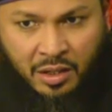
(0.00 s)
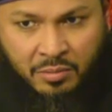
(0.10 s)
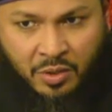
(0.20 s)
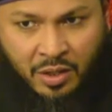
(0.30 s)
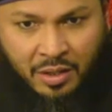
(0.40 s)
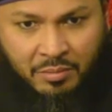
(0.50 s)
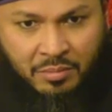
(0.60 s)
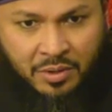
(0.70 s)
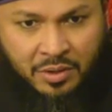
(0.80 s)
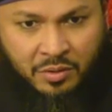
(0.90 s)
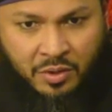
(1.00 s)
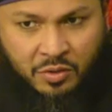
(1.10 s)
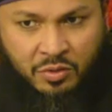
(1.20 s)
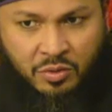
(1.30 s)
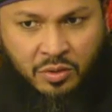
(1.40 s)
Muhammad
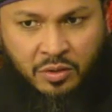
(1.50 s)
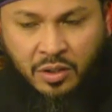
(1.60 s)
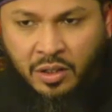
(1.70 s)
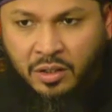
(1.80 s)
Rasulullah.